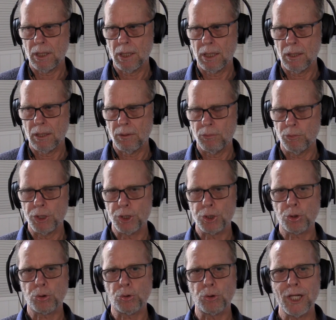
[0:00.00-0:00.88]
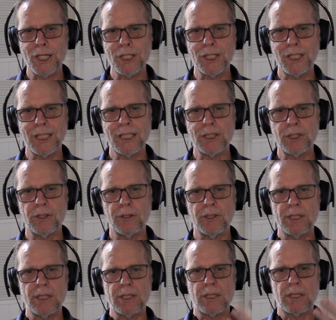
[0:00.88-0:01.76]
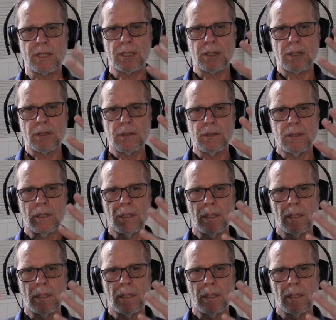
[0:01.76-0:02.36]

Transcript: of retreated into this